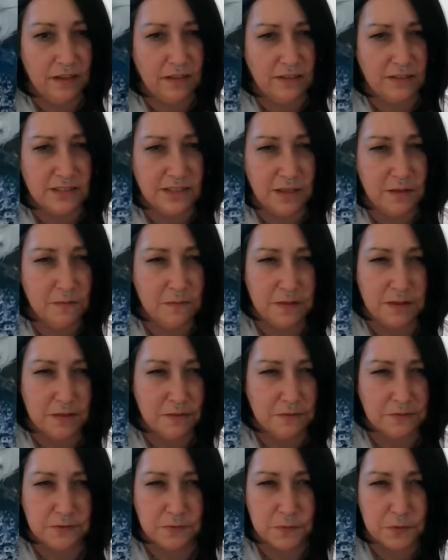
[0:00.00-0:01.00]
and some of
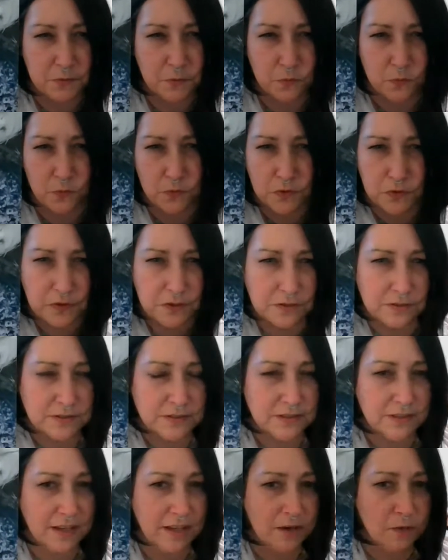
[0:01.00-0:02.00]
those with the warts,
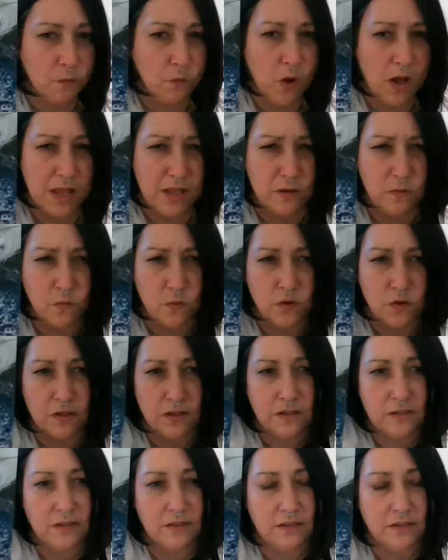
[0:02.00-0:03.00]
and I had a white
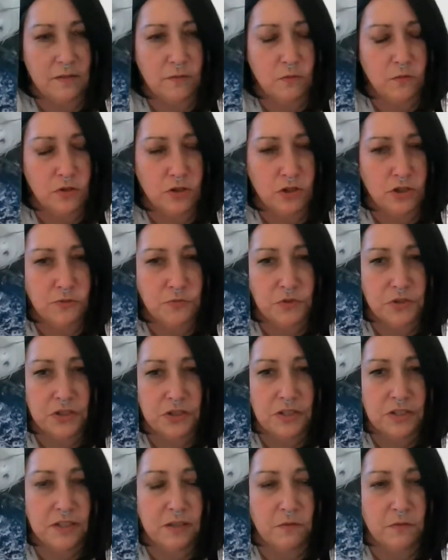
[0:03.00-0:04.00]
one and an orange
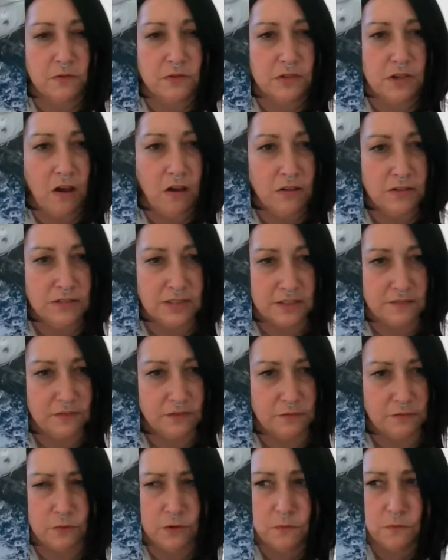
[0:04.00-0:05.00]
one, and they were all
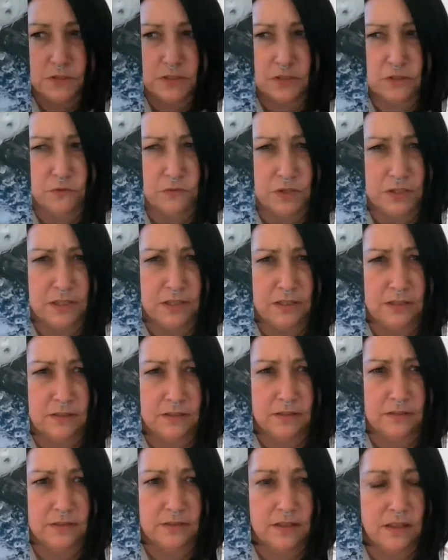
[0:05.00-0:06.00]
different. One was green,
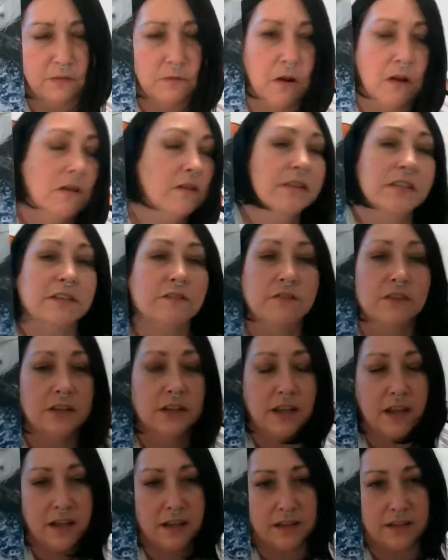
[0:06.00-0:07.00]
and they were all different
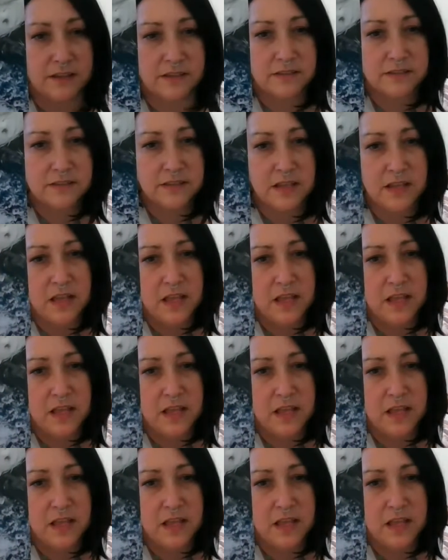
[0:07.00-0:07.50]
kinds.